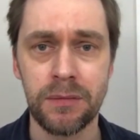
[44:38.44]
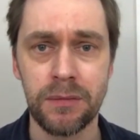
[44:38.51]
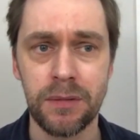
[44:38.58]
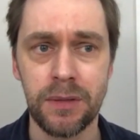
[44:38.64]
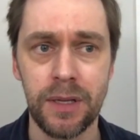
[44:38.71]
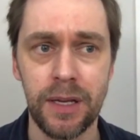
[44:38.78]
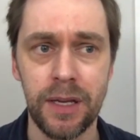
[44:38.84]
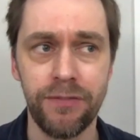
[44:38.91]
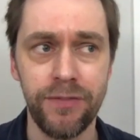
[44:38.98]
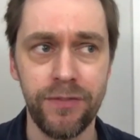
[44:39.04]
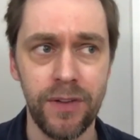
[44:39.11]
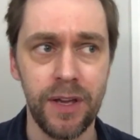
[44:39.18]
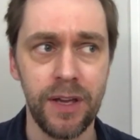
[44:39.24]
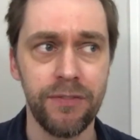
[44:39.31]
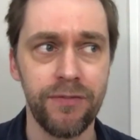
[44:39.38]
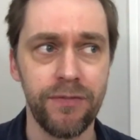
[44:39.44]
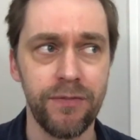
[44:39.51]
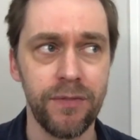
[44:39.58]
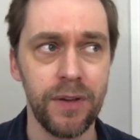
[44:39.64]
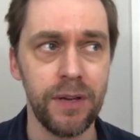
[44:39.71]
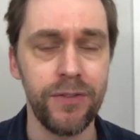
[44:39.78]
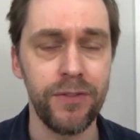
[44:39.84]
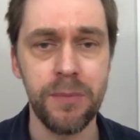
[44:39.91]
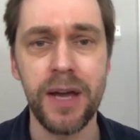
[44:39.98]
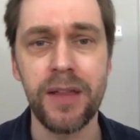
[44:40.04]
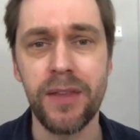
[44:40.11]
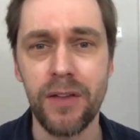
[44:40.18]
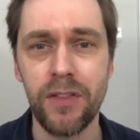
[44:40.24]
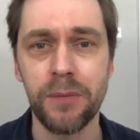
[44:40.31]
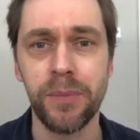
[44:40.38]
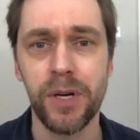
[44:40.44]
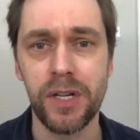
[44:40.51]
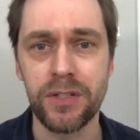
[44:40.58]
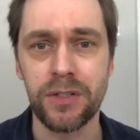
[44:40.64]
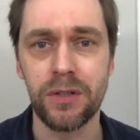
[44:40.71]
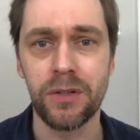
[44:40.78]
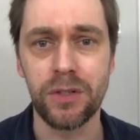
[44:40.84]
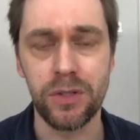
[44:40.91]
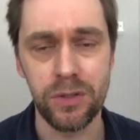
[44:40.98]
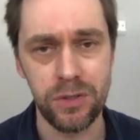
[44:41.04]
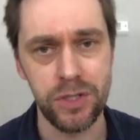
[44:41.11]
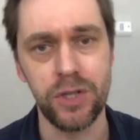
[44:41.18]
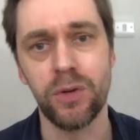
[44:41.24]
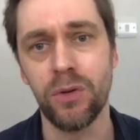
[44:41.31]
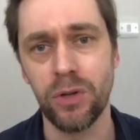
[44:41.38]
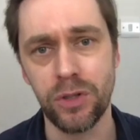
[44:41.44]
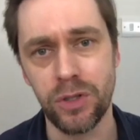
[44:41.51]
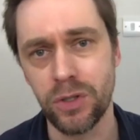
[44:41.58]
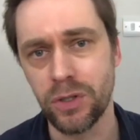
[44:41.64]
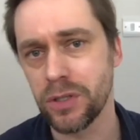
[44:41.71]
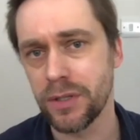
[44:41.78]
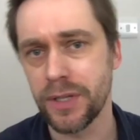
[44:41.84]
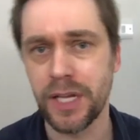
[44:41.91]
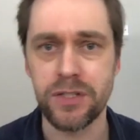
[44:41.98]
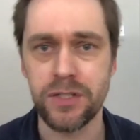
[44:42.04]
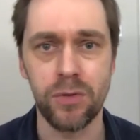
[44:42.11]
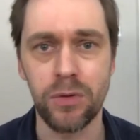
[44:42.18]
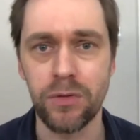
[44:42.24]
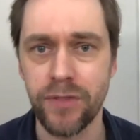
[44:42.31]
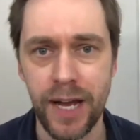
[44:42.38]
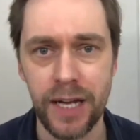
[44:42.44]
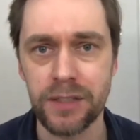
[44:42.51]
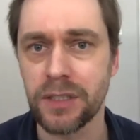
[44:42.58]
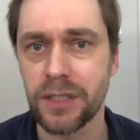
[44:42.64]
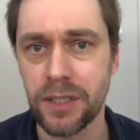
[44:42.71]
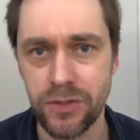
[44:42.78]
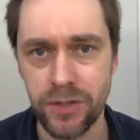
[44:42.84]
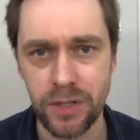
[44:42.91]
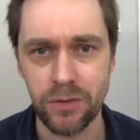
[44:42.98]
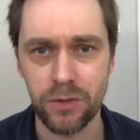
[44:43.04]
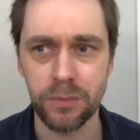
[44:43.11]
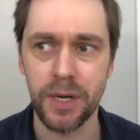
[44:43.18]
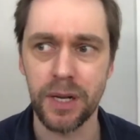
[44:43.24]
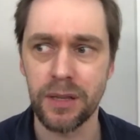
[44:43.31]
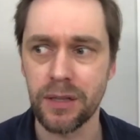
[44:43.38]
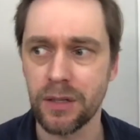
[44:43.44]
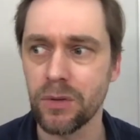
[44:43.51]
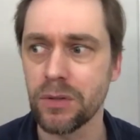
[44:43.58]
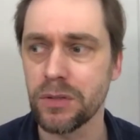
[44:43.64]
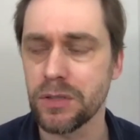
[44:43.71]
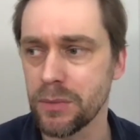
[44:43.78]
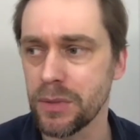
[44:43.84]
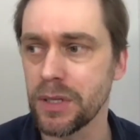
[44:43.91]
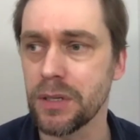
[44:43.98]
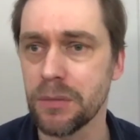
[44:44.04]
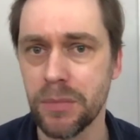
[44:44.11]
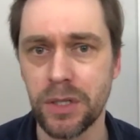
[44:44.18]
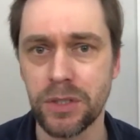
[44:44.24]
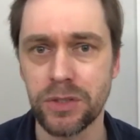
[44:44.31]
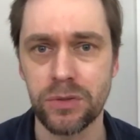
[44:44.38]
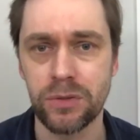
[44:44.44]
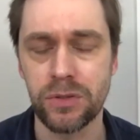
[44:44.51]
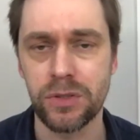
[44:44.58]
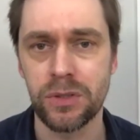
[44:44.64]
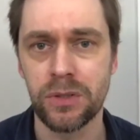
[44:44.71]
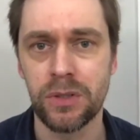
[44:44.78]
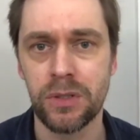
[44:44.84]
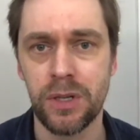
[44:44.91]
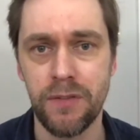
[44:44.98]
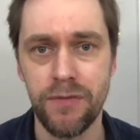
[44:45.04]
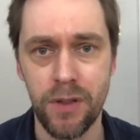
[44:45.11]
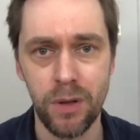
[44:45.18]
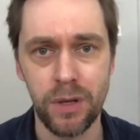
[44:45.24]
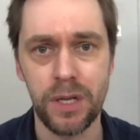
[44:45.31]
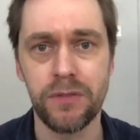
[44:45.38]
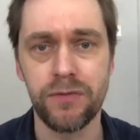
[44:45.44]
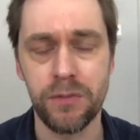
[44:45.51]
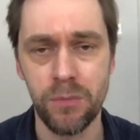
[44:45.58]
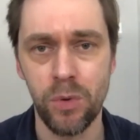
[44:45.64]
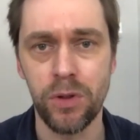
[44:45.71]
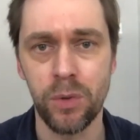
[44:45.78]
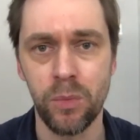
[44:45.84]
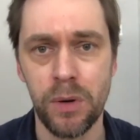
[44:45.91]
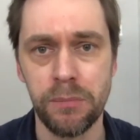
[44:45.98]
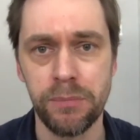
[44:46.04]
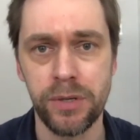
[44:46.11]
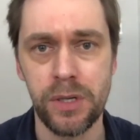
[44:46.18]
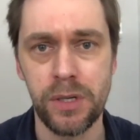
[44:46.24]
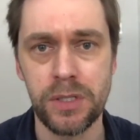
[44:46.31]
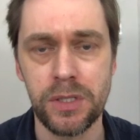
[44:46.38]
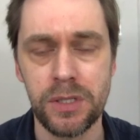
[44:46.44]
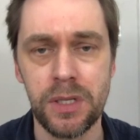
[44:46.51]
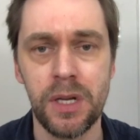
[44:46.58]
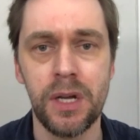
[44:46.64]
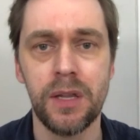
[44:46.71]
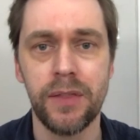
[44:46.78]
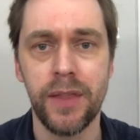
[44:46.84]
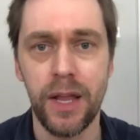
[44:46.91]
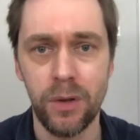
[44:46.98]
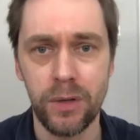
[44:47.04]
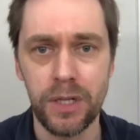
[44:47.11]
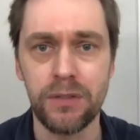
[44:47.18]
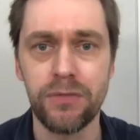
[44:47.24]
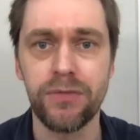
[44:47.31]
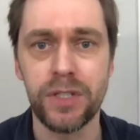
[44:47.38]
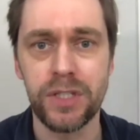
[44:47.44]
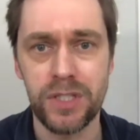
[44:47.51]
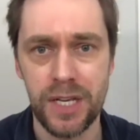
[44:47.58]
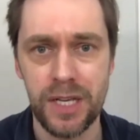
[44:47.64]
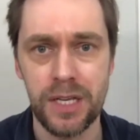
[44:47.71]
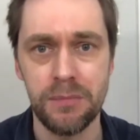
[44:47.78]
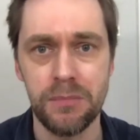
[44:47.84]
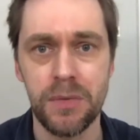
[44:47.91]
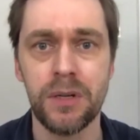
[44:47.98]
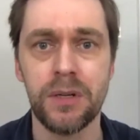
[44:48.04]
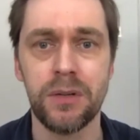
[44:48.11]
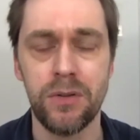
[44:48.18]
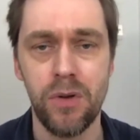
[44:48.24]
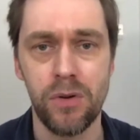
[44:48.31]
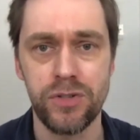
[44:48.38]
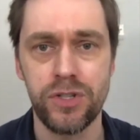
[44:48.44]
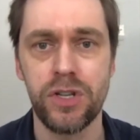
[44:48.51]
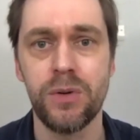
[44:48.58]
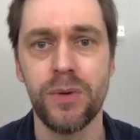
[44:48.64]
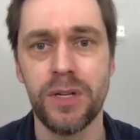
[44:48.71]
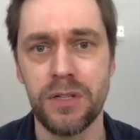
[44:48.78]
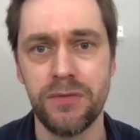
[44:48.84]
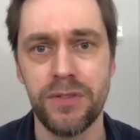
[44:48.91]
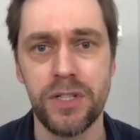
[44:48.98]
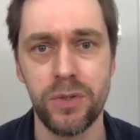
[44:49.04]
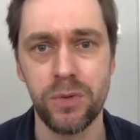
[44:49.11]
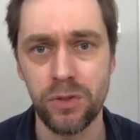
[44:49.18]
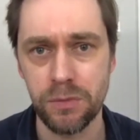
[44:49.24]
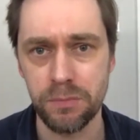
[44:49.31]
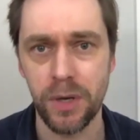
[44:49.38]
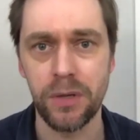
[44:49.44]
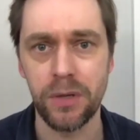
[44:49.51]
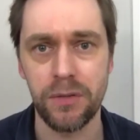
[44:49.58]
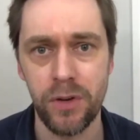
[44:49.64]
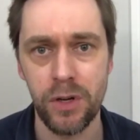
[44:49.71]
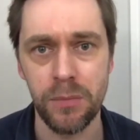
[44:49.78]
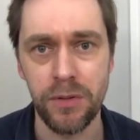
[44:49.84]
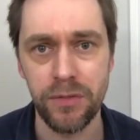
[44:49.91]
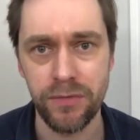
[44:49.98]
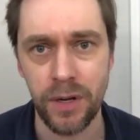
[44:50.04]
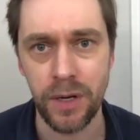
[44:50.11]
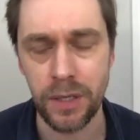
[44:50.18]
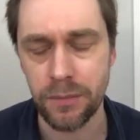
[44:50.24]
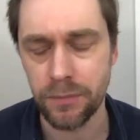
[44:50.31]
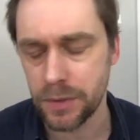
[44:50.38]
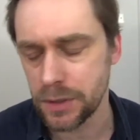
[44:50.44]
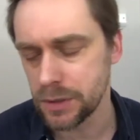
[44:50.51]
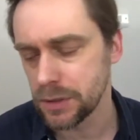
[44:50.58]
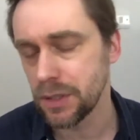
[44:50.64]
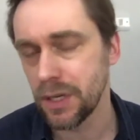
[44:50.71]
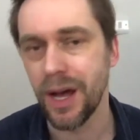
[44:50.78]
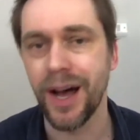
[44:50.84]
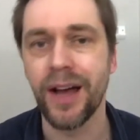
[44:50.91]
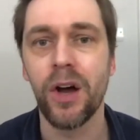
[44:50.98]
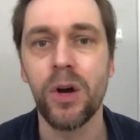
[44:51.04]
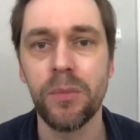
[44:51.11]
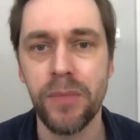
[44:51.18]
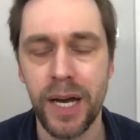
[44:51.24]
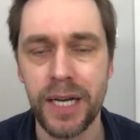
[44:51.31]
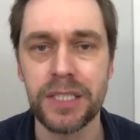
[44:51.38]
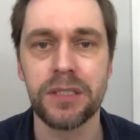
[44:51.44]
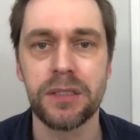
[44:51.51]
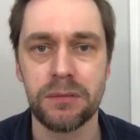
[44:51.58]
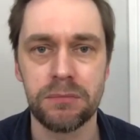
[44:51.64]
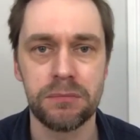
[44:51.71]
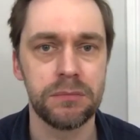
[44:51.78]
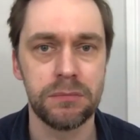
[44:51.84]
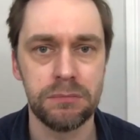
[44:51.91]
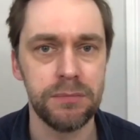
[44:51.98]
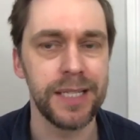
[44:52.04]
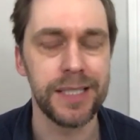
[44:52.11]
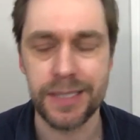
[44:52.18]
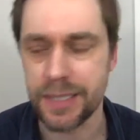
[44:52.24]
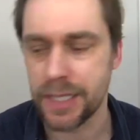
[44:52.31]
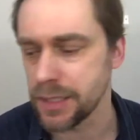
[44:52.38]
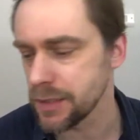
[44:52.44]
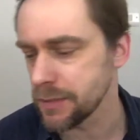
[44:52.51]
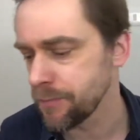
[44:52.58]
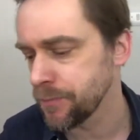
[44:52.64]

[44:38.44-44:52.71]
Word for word: If you make the other person look good, you'll look good. And that's the rule for acting in general, but I think also in commercials. If they're looking for more than one person, they're looking for a team, not two individuals, both of whom are funny. I hope that makes sense.